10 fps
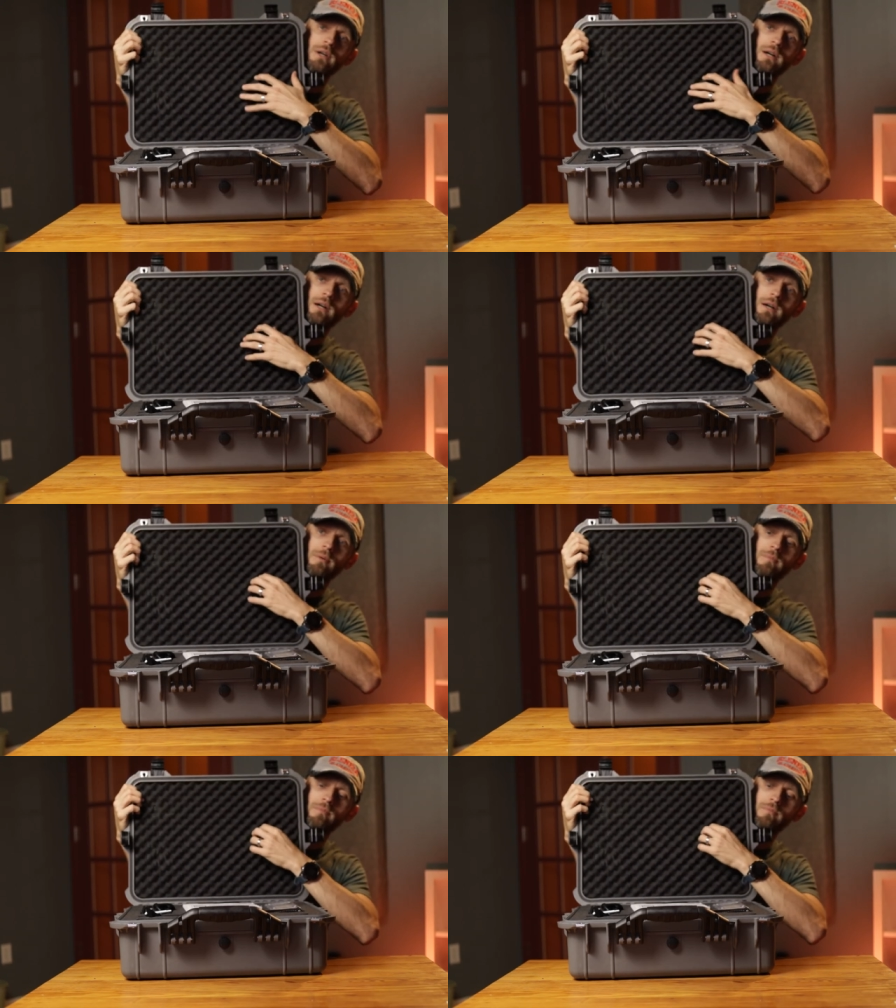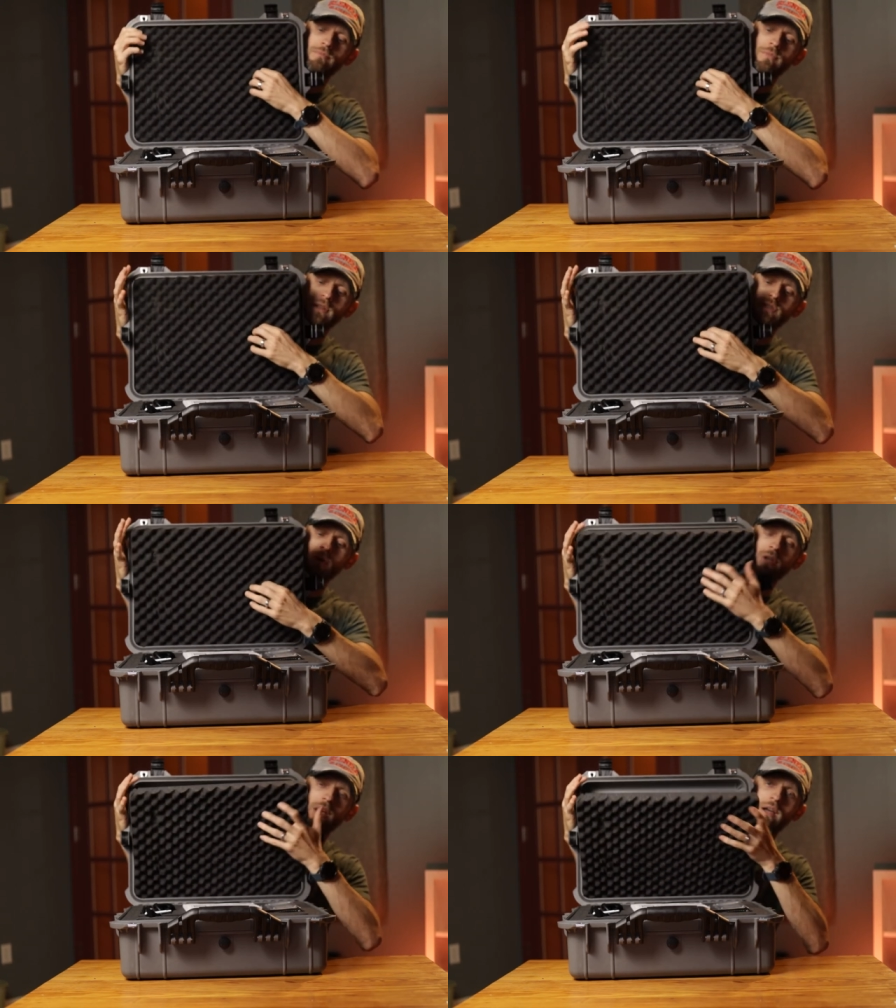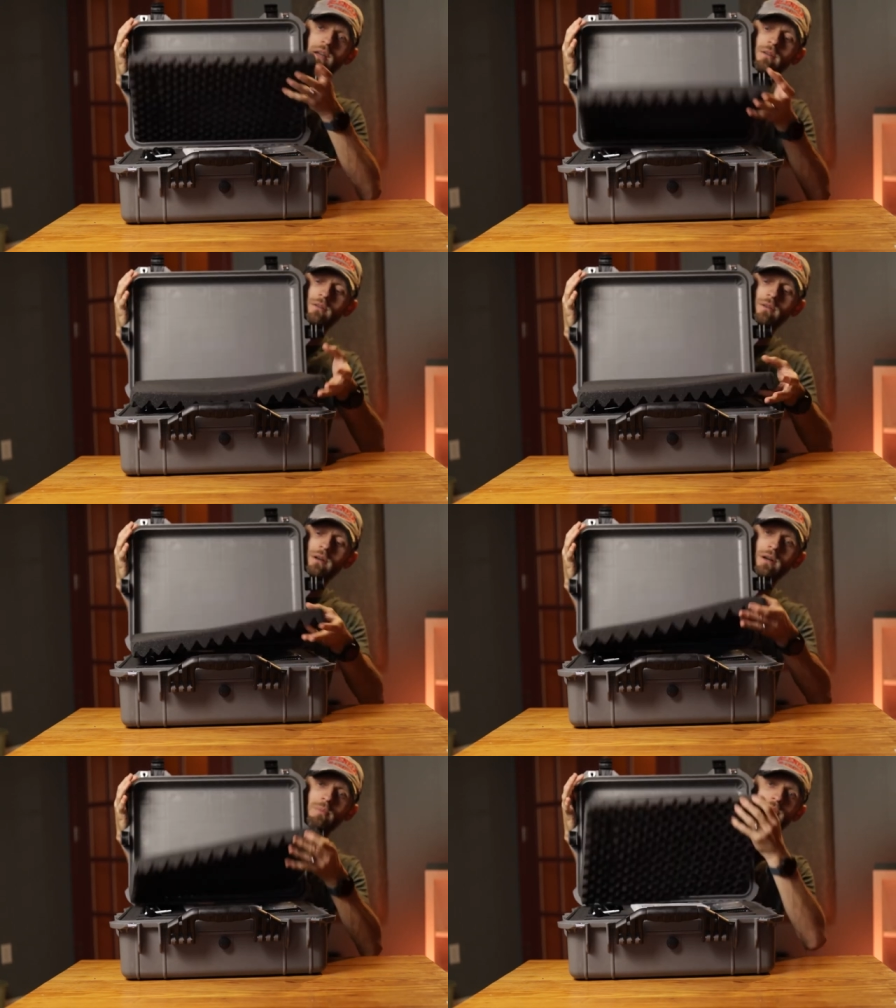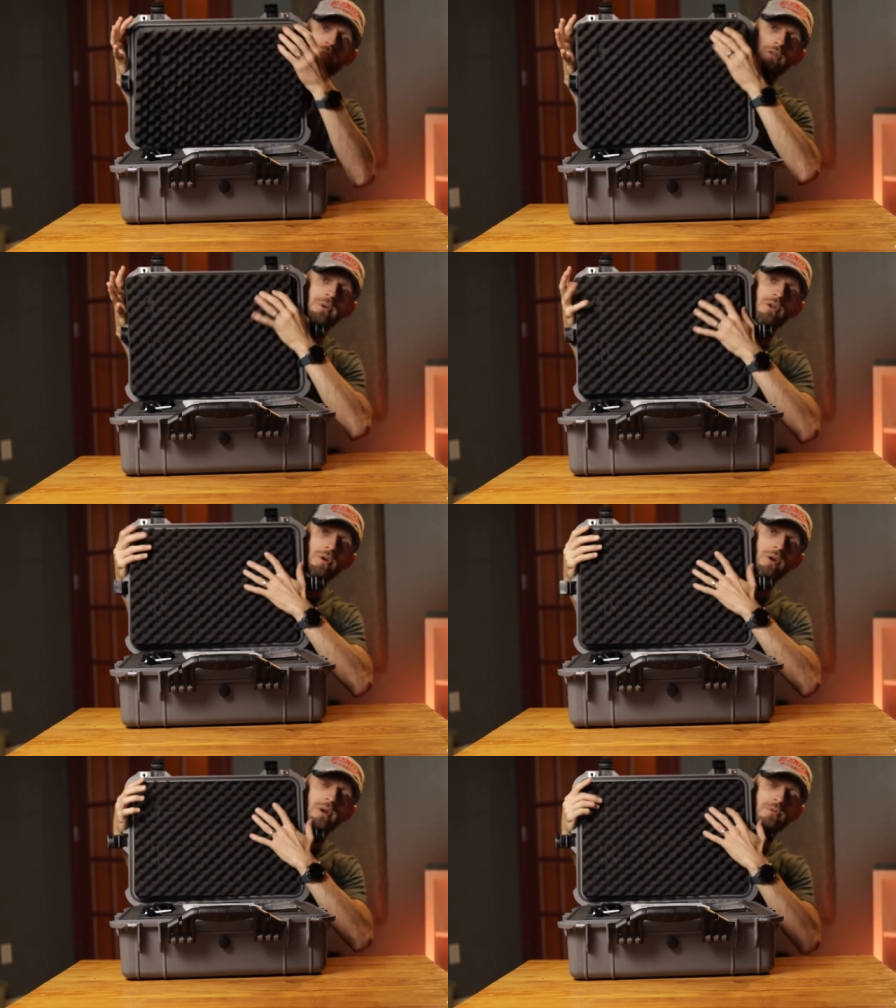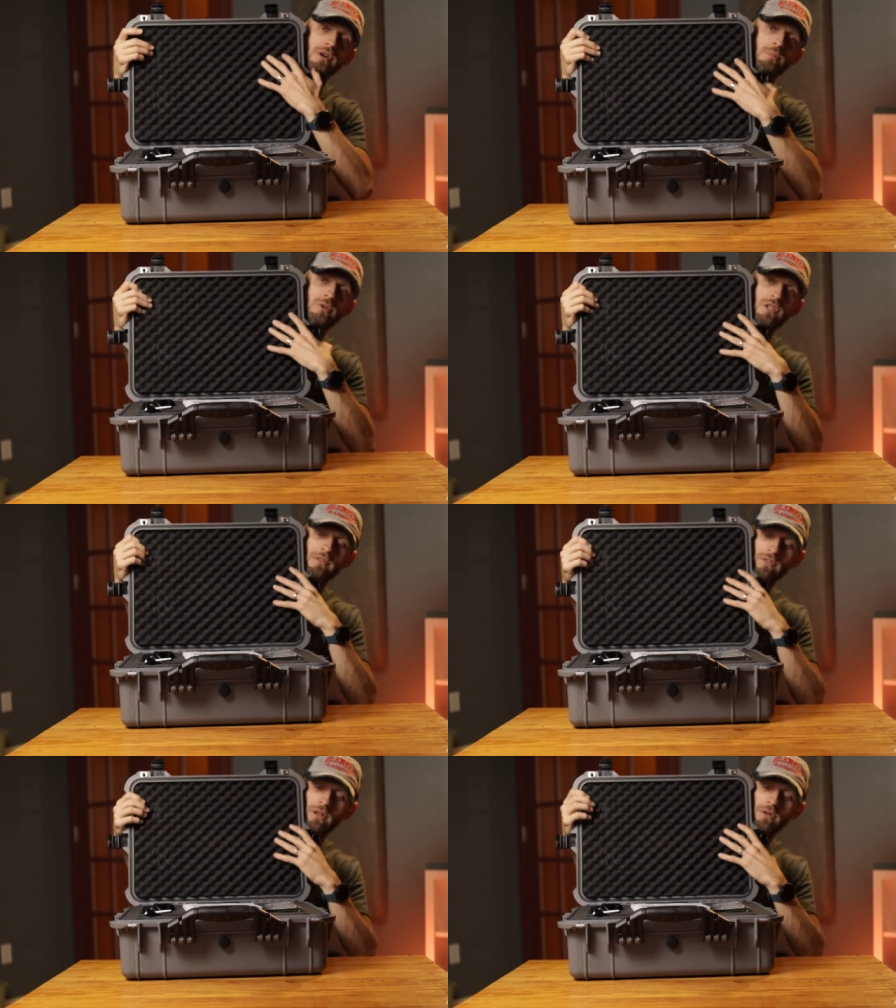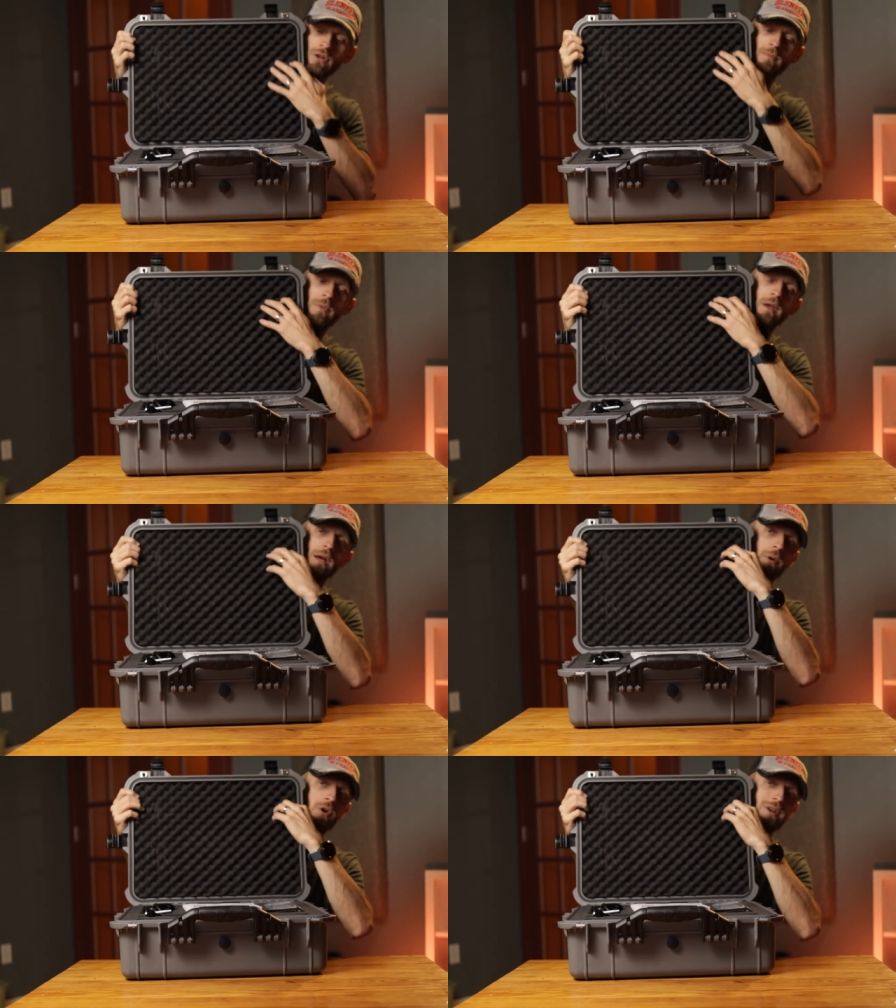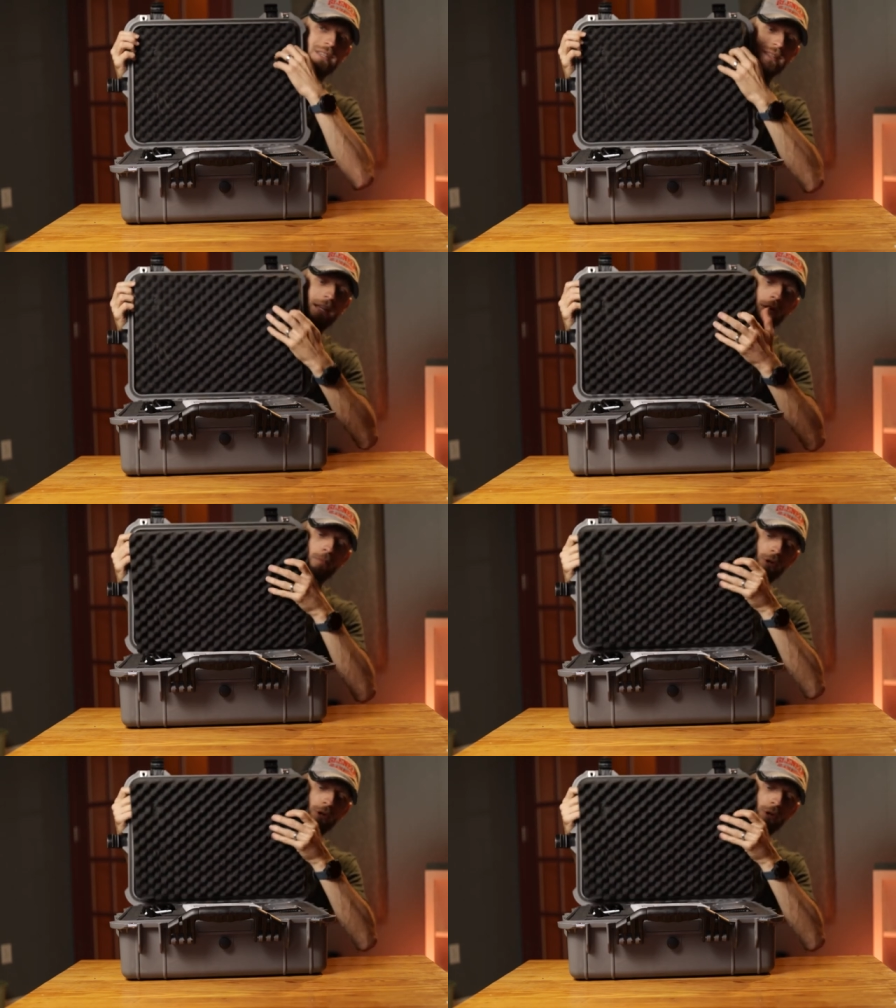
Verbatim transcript: Um, it's okay, uh, but it's a little bit annoying when I'm trying to put stuff in there. So I'm going to go ahead and take that out and